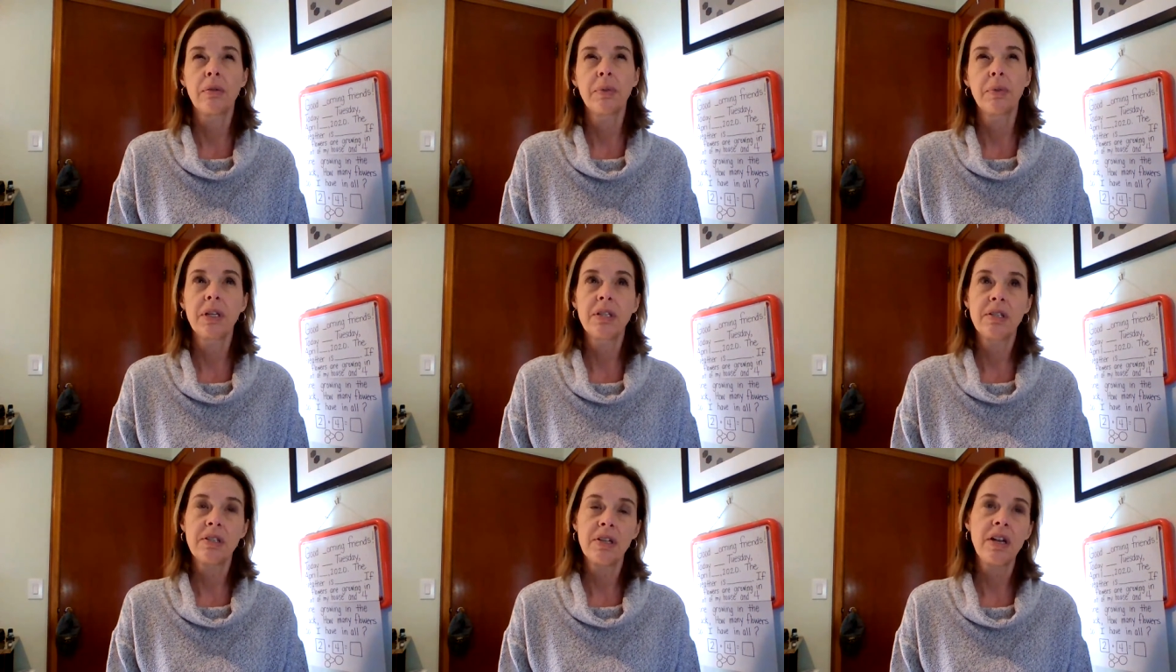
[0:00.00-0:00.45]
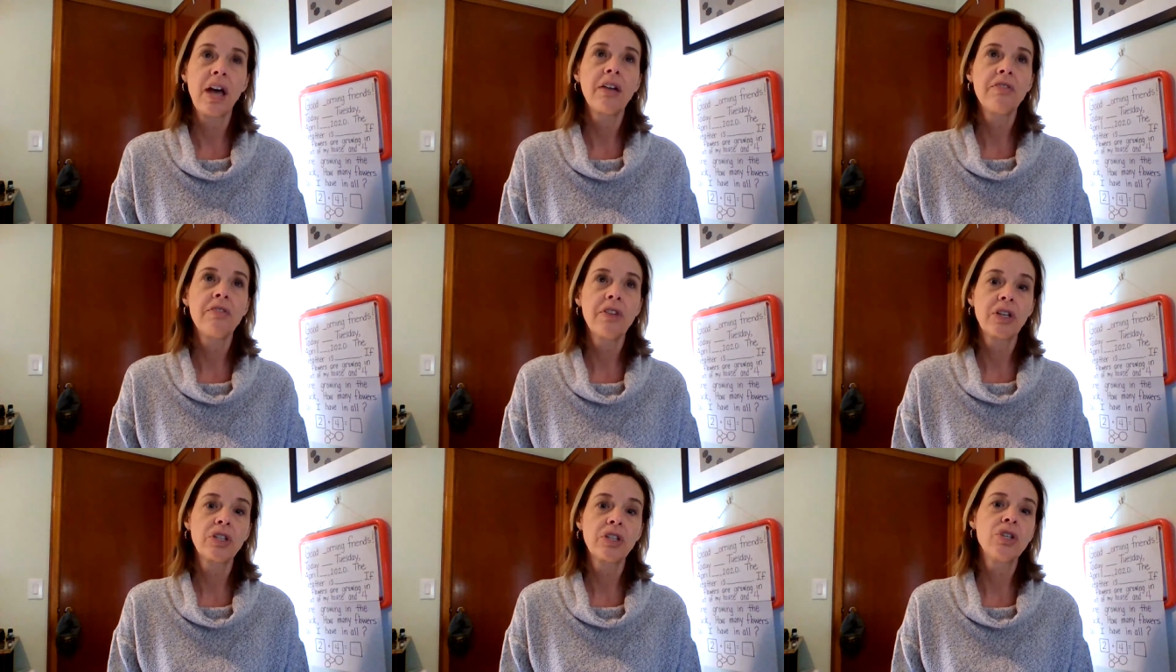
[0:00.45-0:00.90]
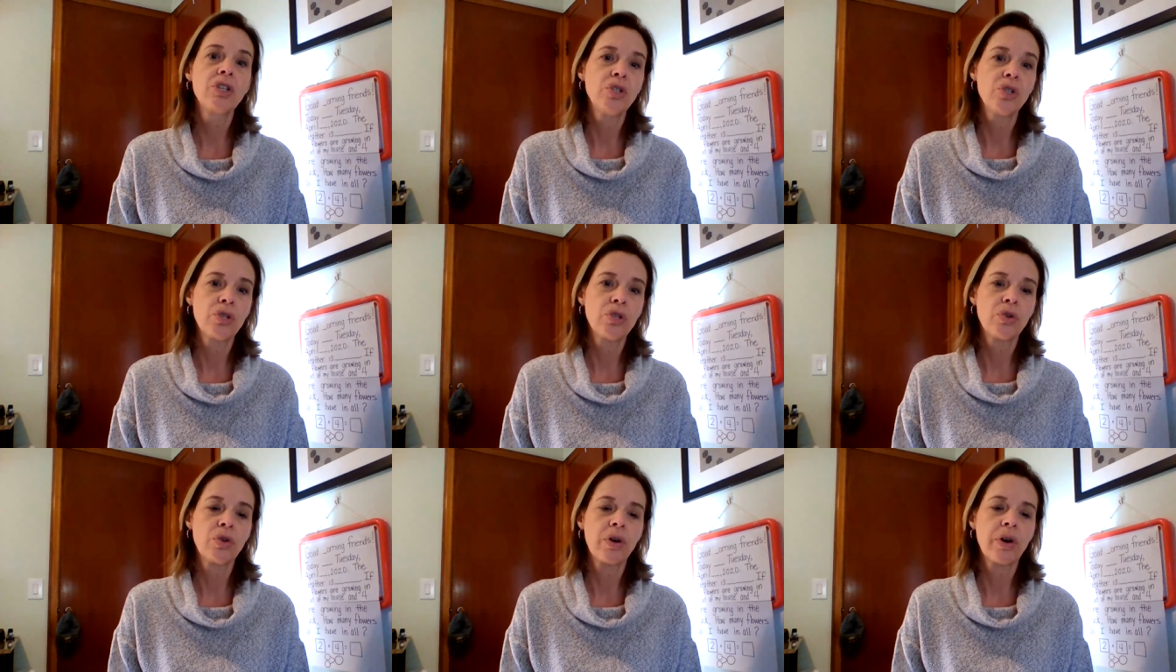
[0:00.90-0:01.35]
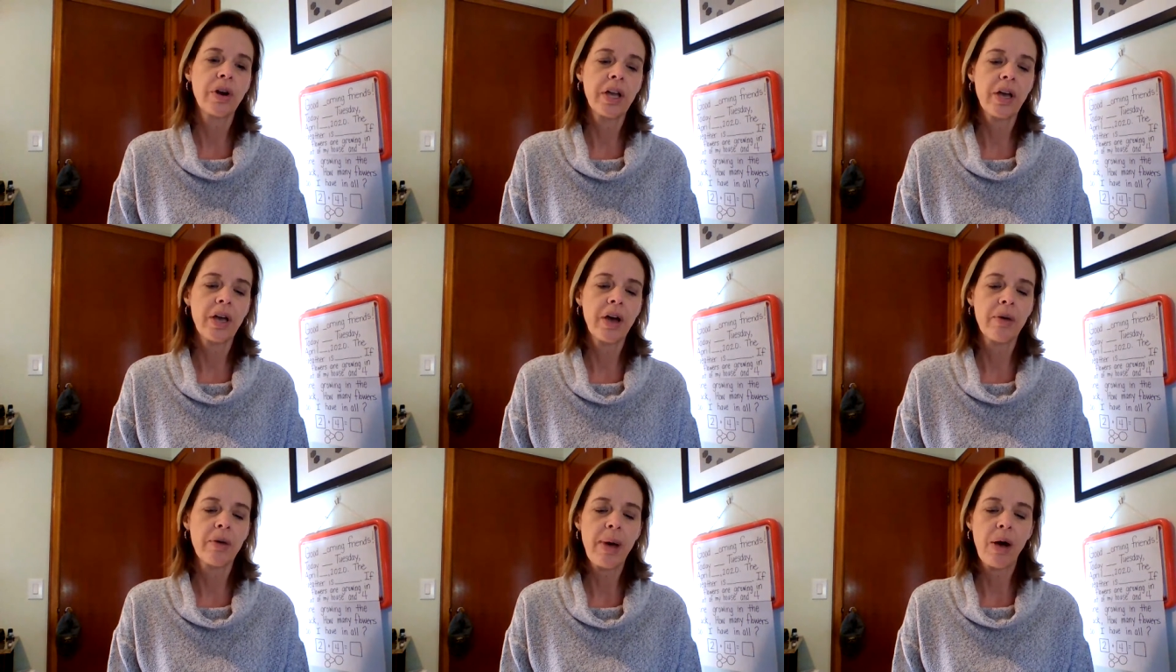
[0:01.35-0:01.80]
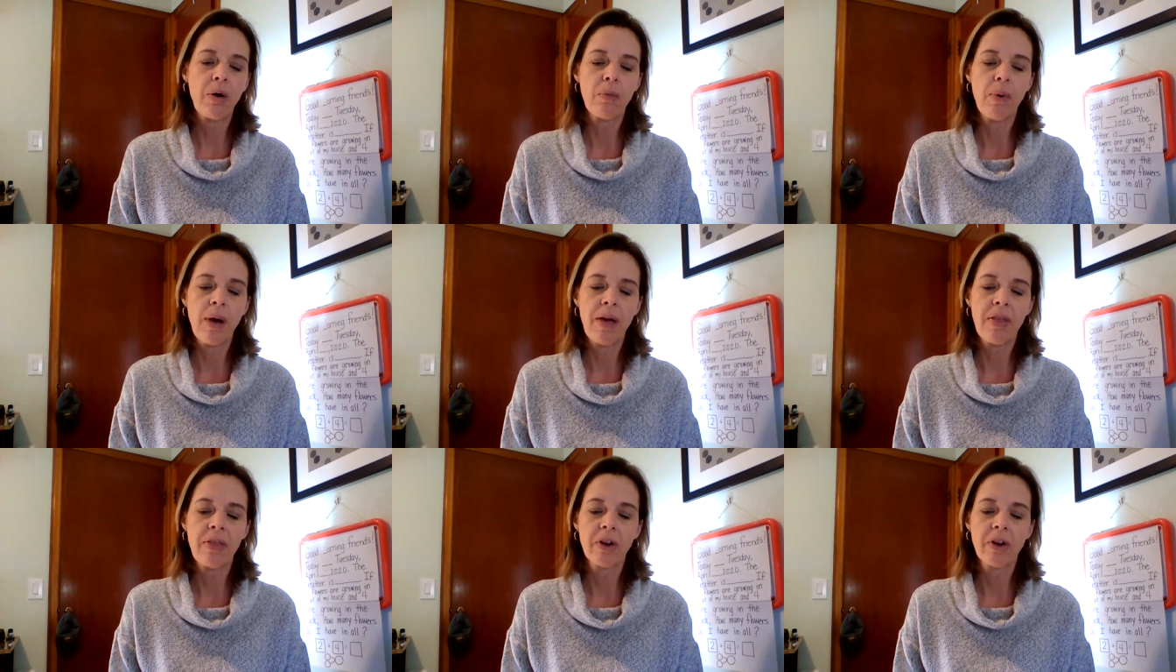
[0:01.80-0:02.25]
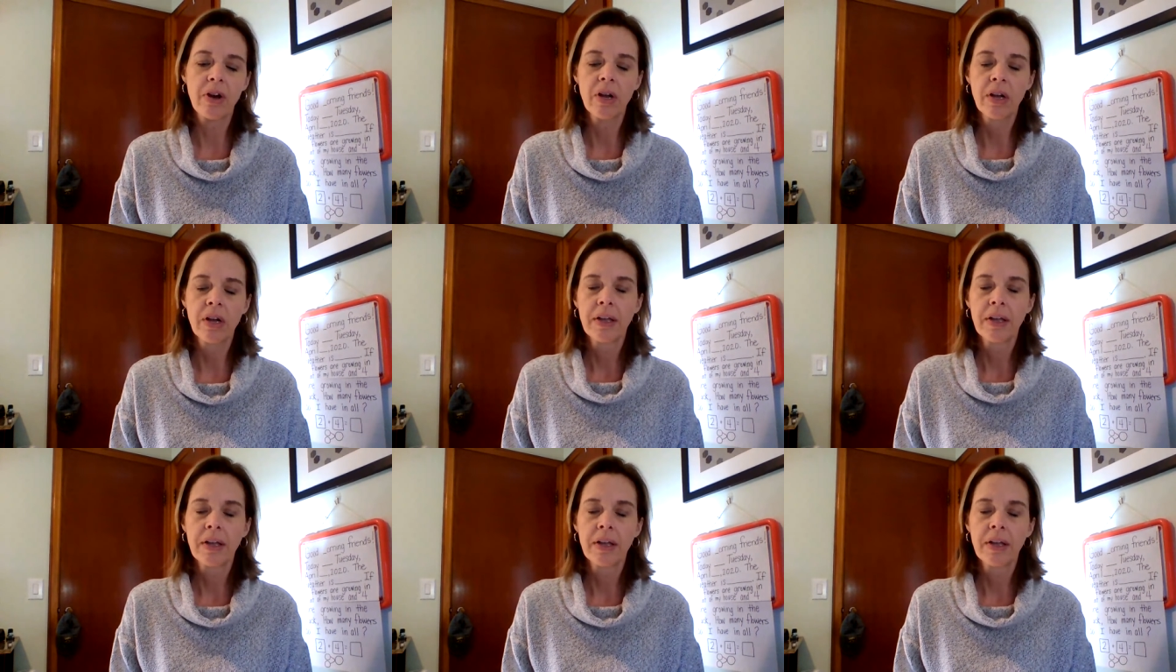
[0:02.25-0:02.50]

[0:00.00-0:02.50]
It's a nonfiction story about weather,